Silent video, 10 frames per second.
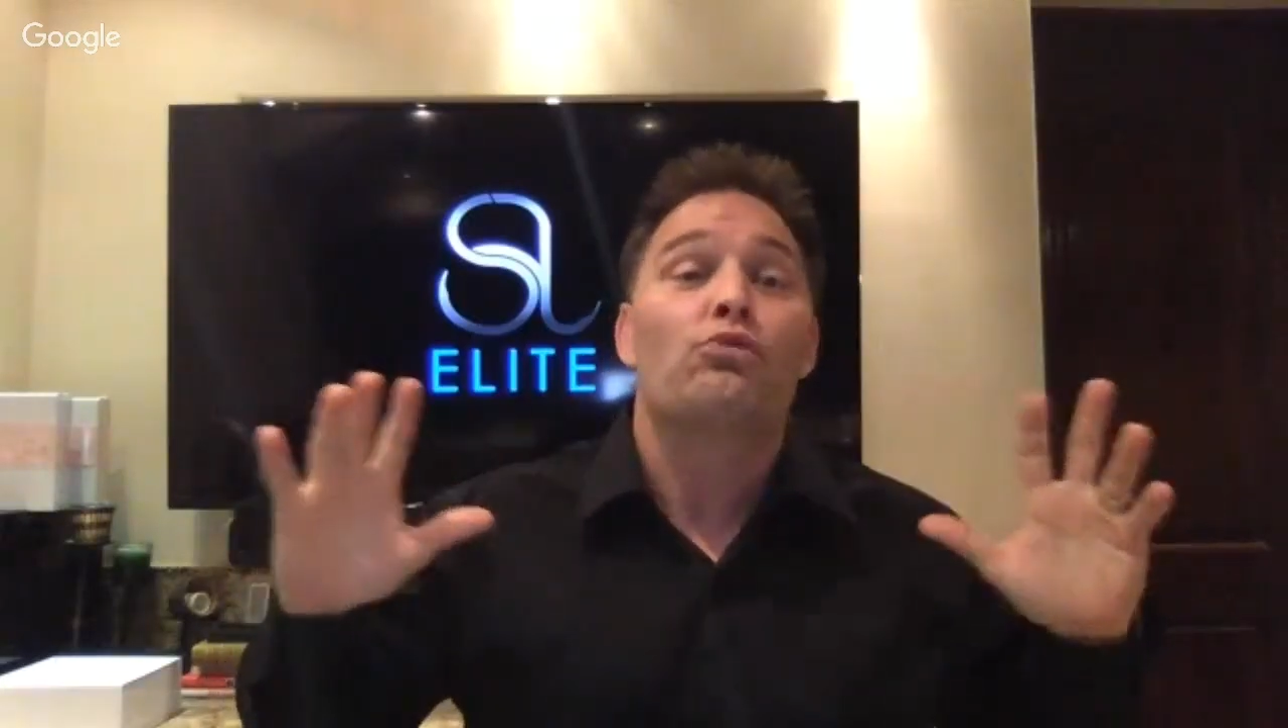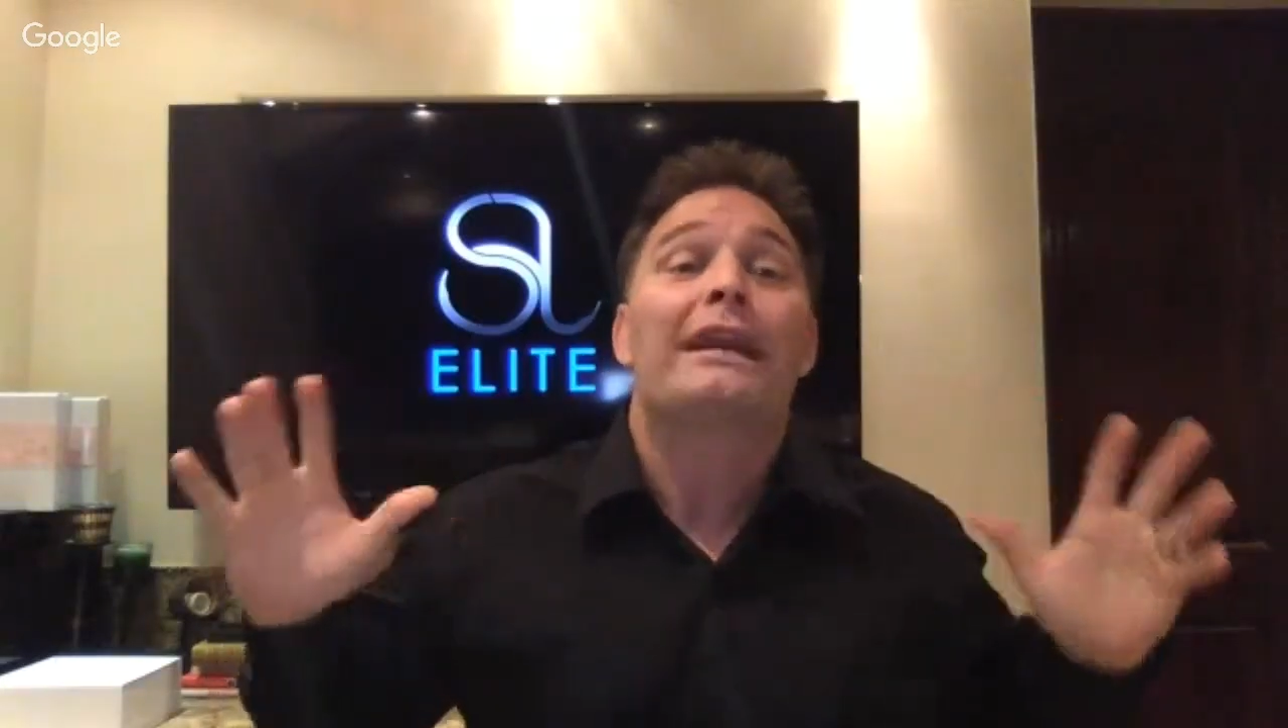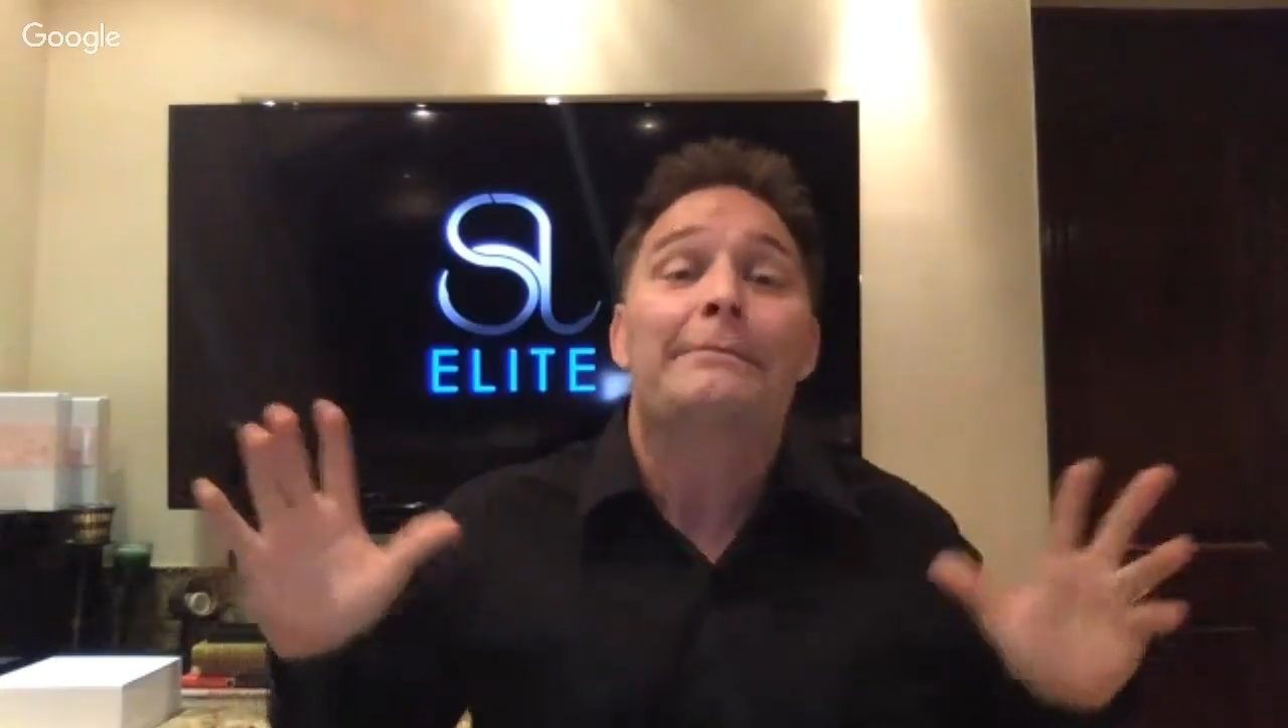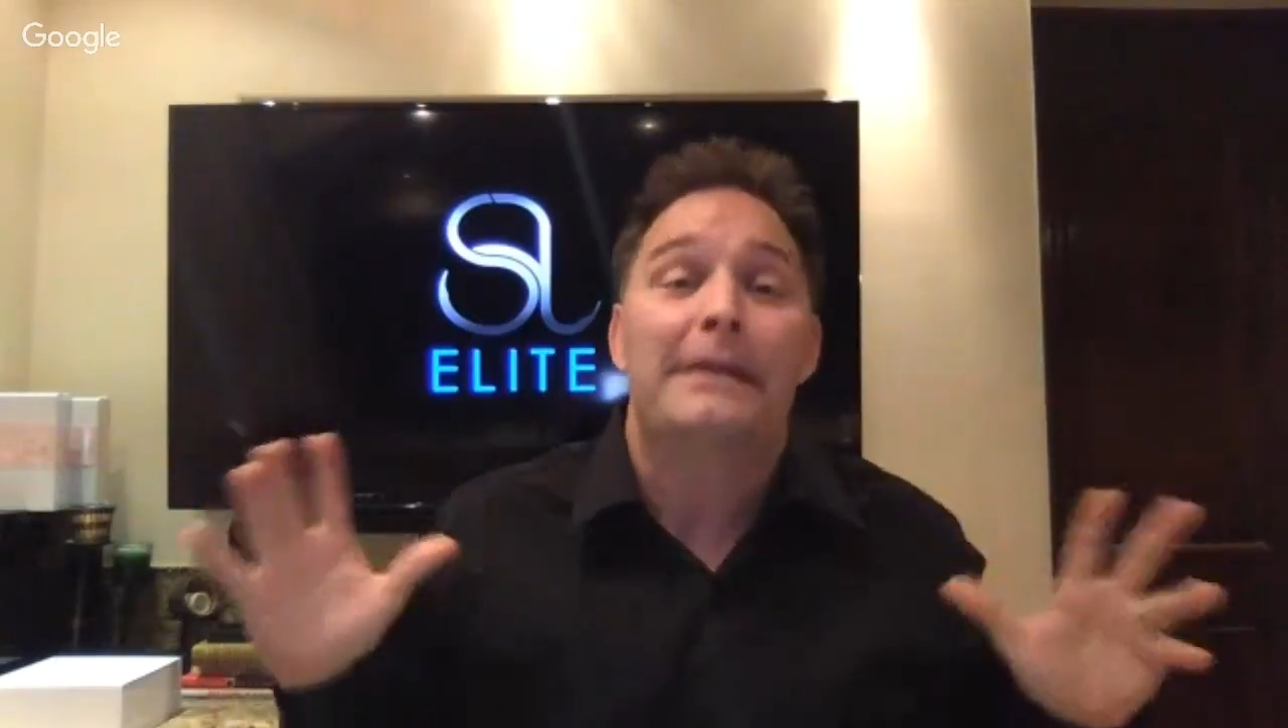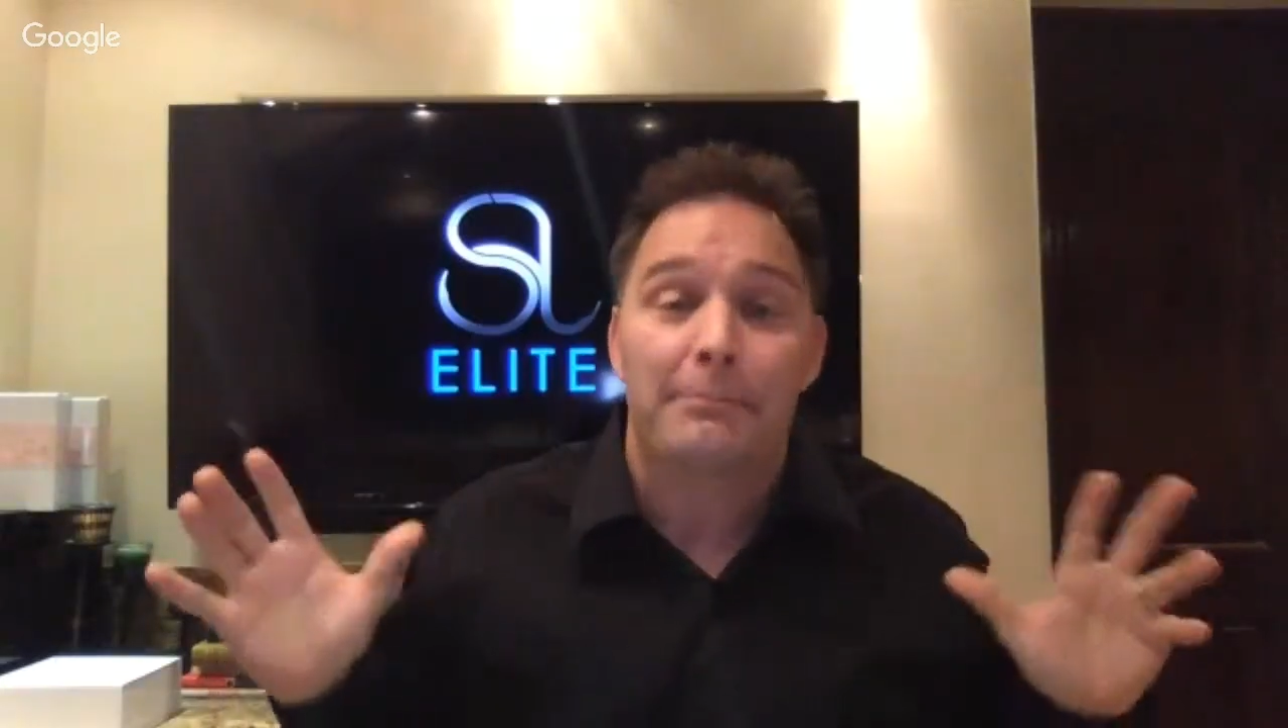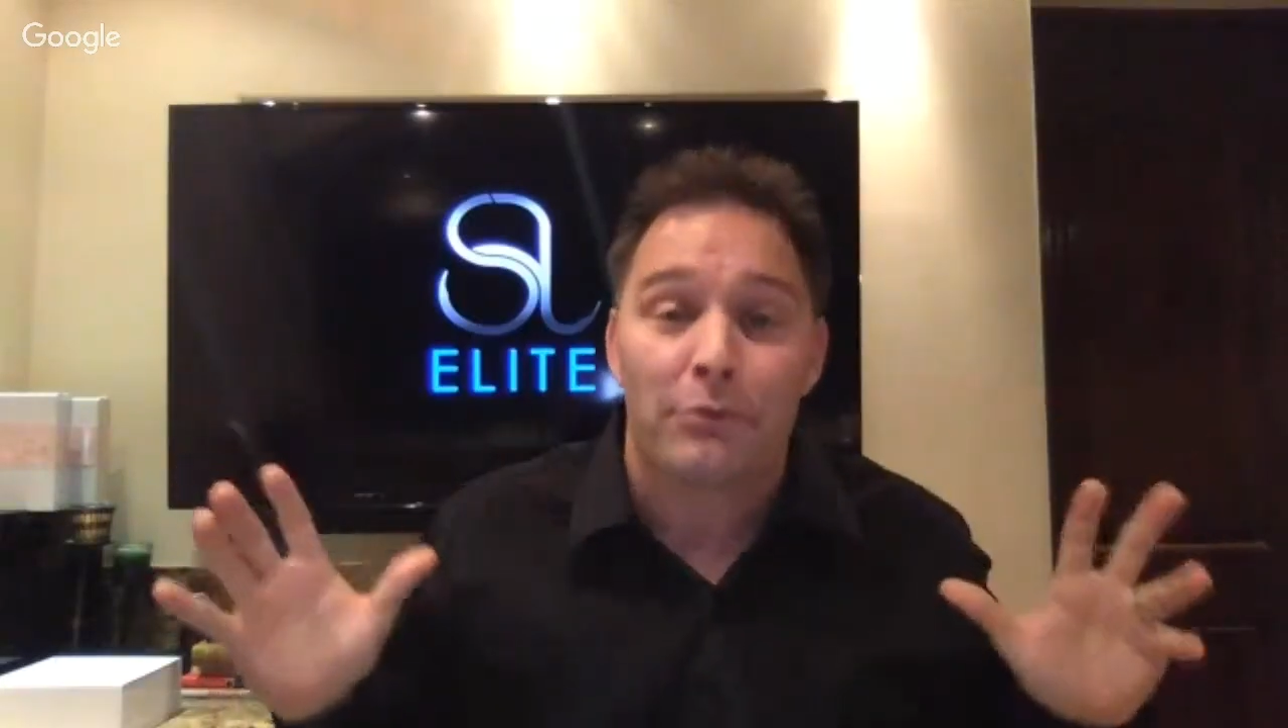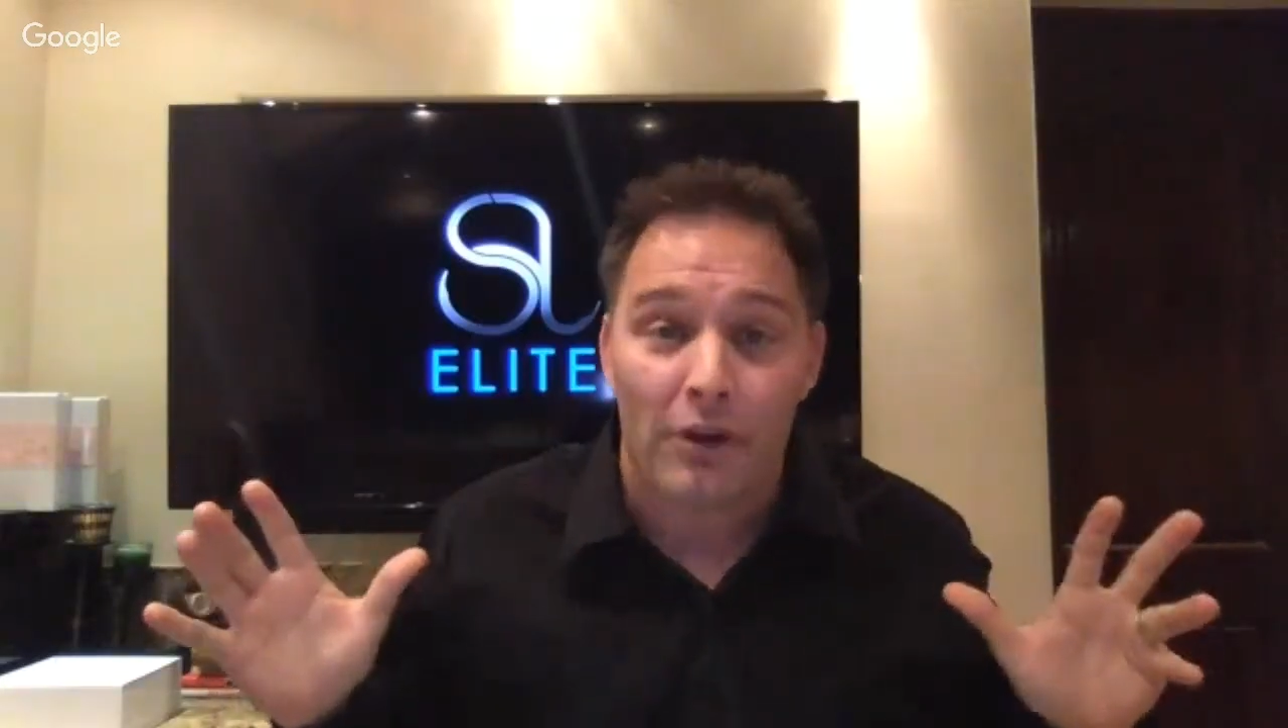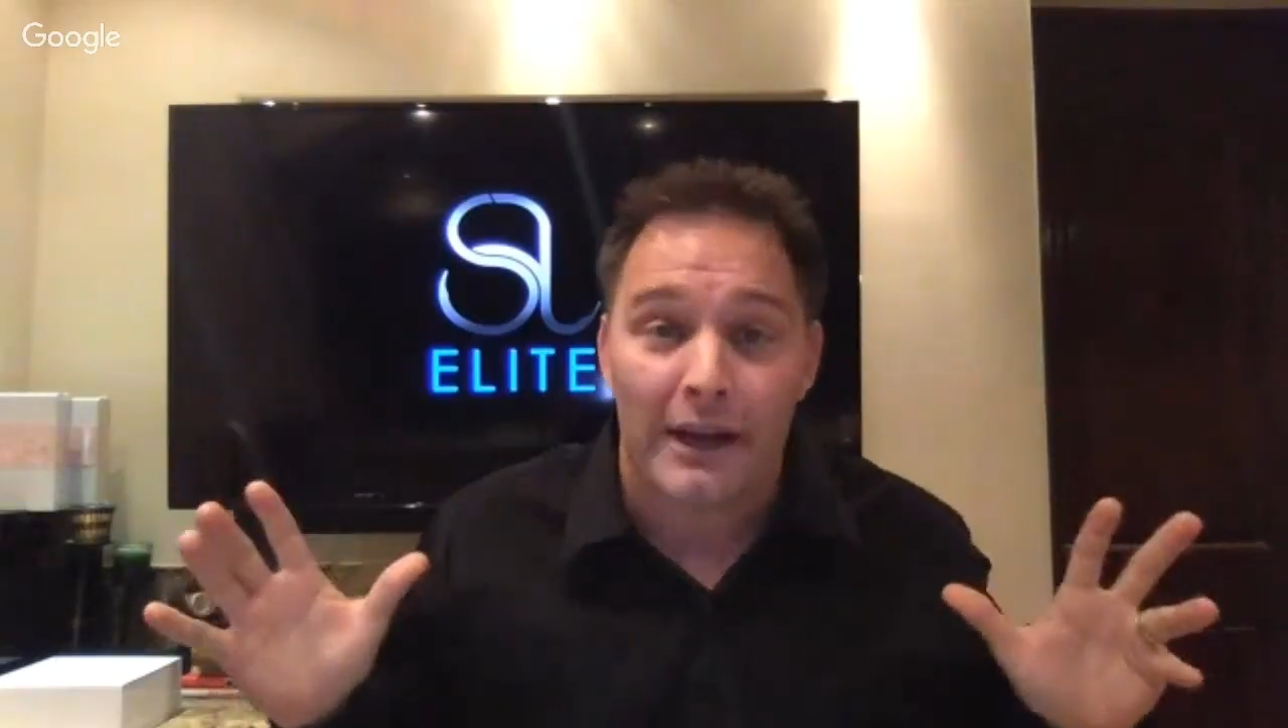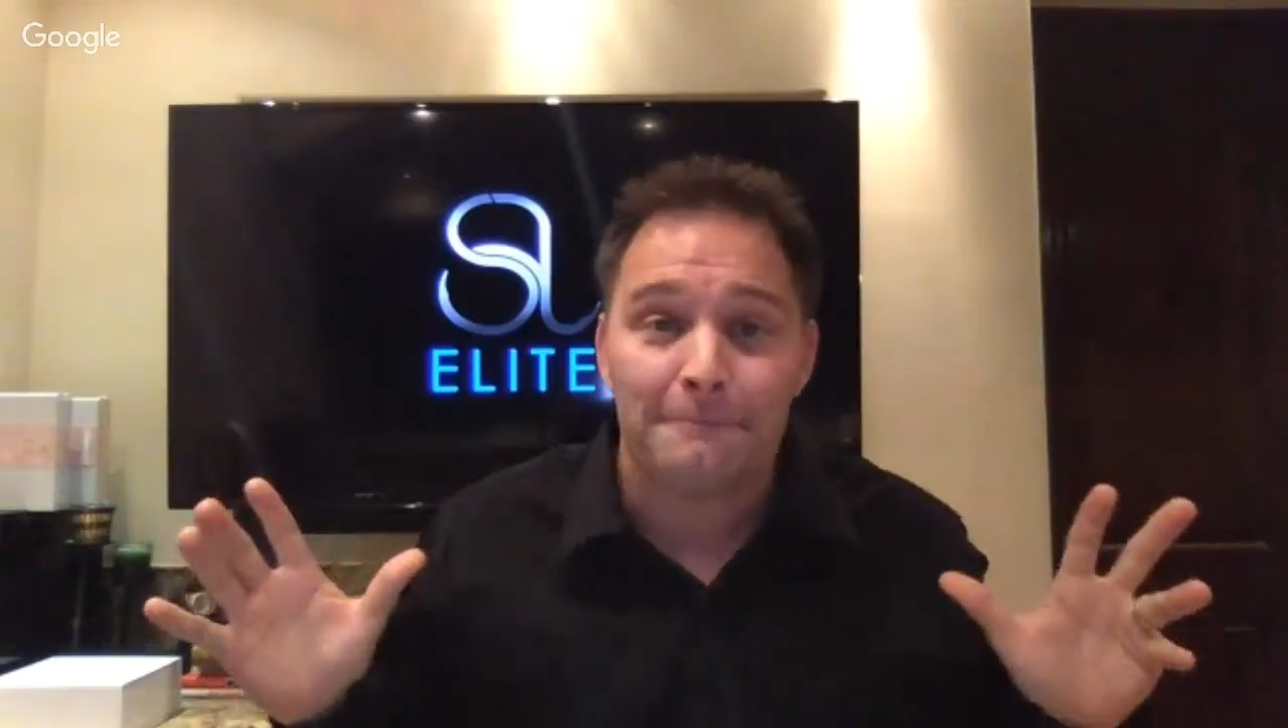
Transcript: people, right?